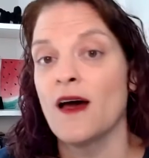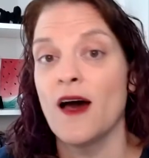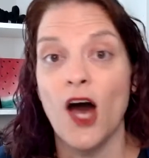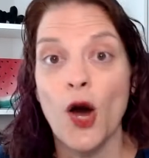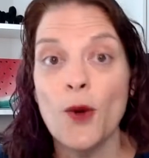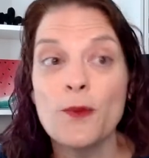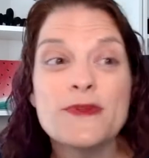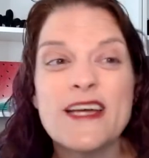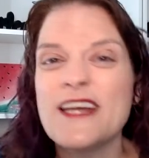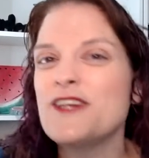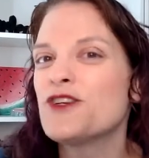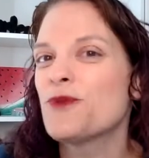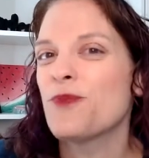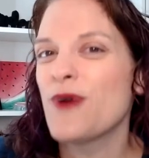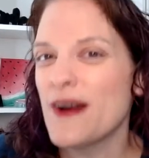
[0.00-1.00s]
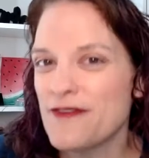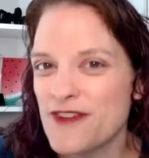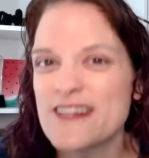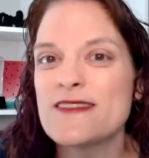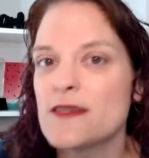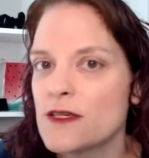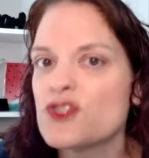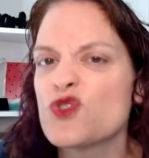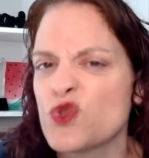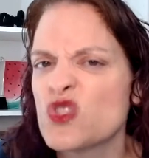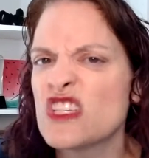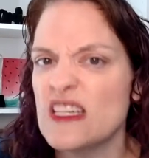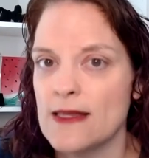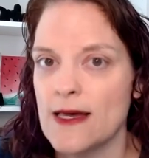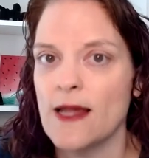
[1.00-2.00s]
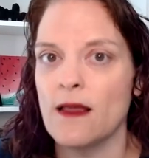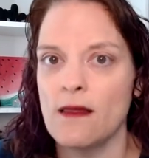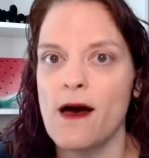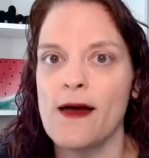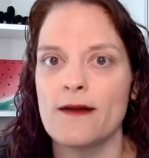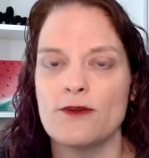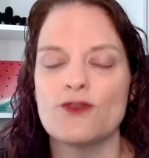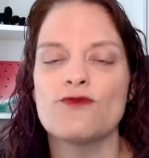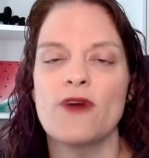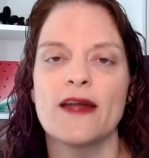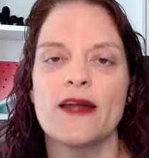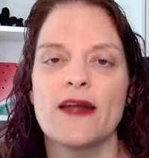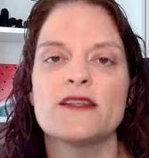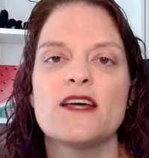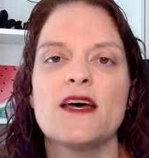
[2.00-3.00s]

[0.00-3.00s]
Update your preferences. You'll see that a lot, right?